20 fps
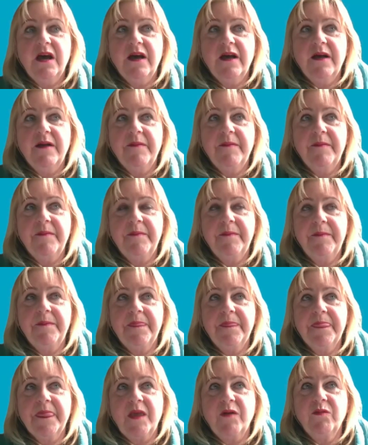
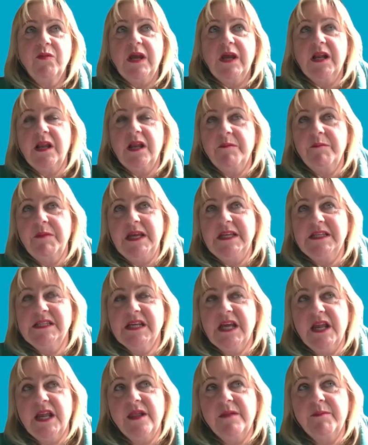
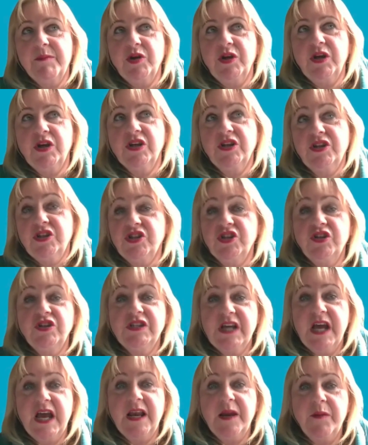meetings, but you can do
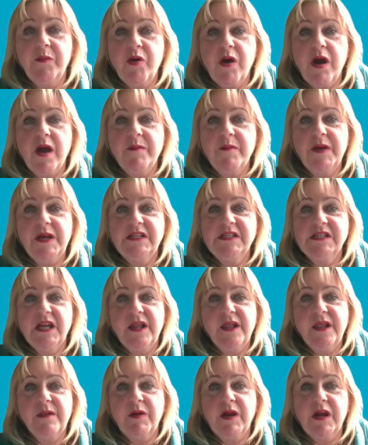daily prayer
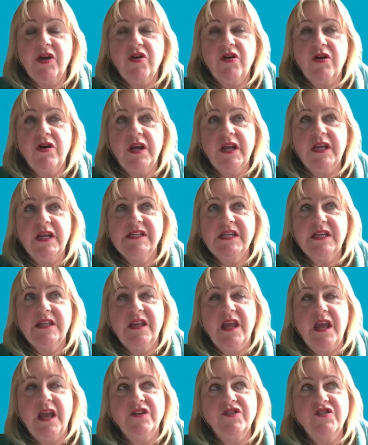meetings, we call it
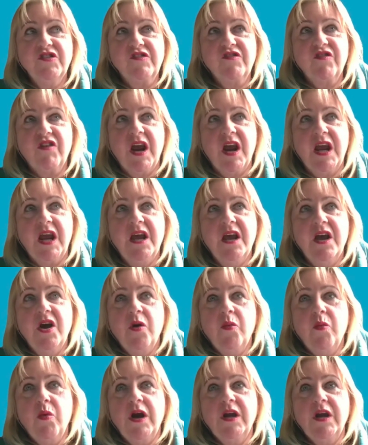in the industry,
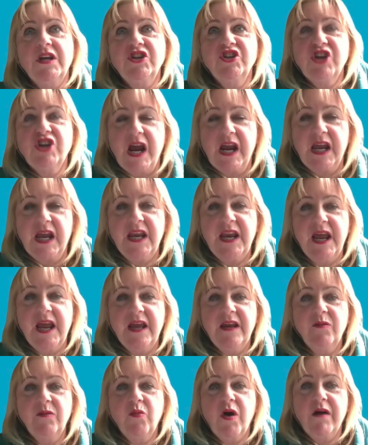where you're checking
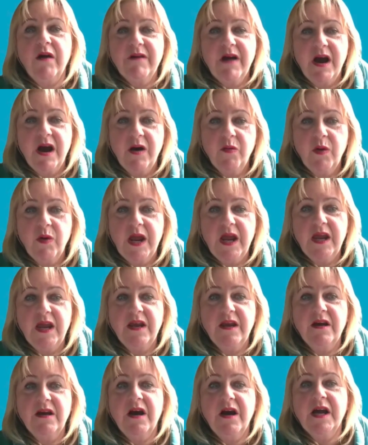in, where are
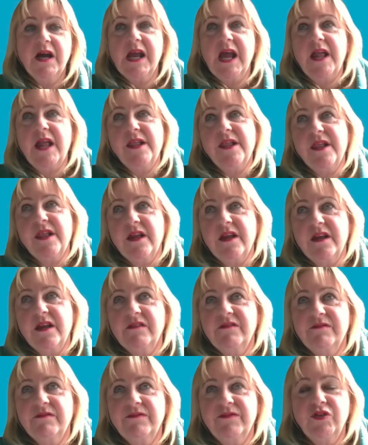we against
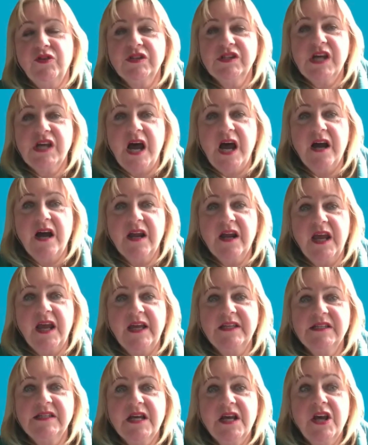the full
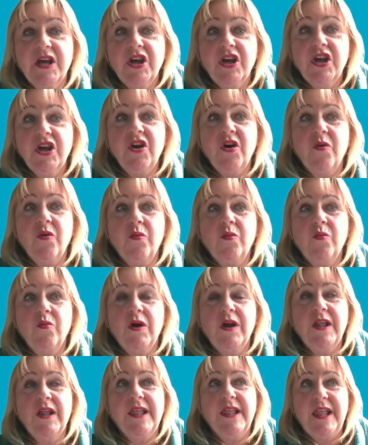target.
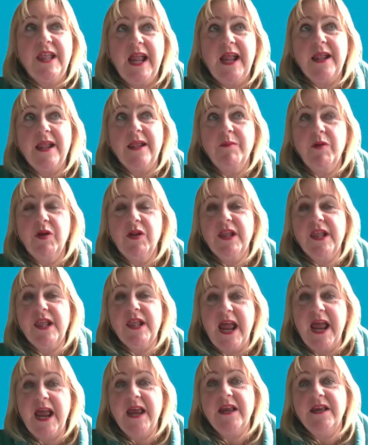We're 6
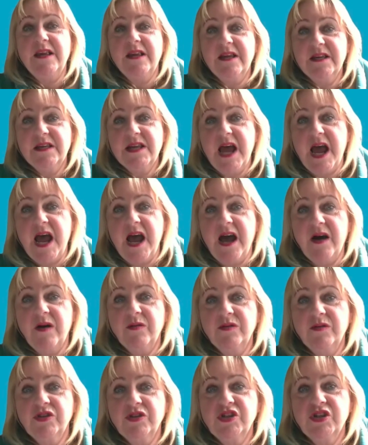months in
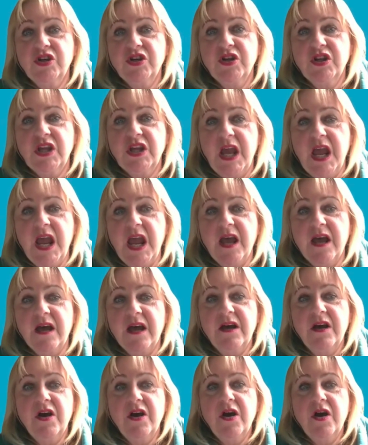now to the
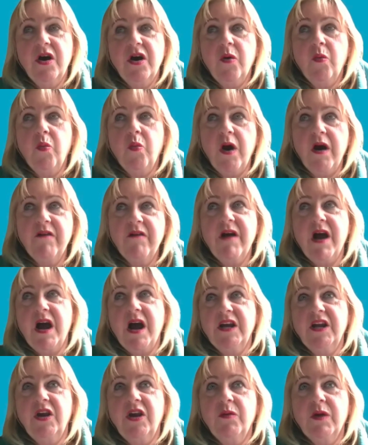year. Where
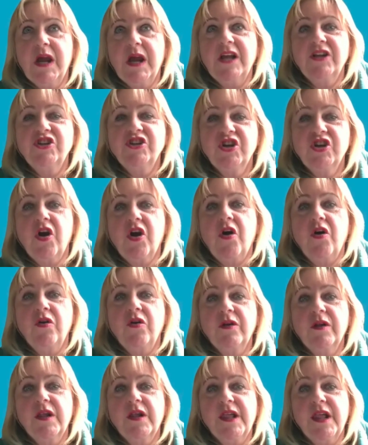are you against your
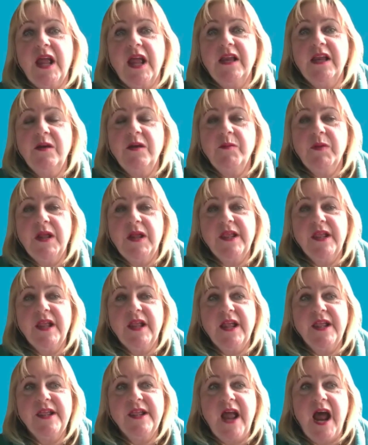goals in your
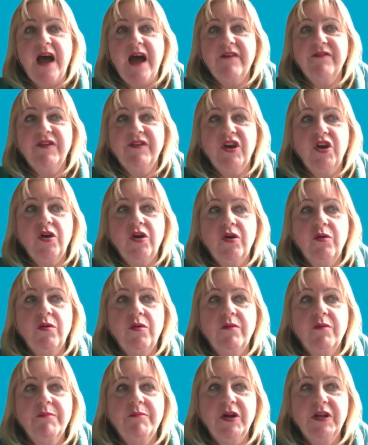business? Have
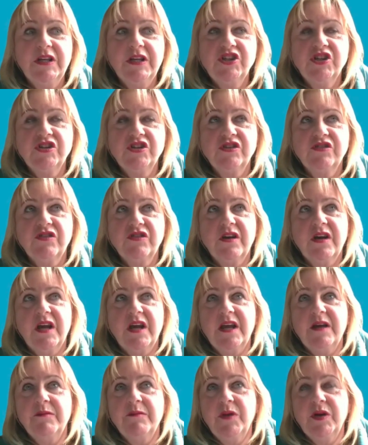you monitored
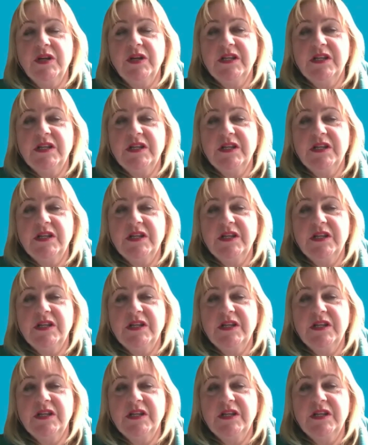it?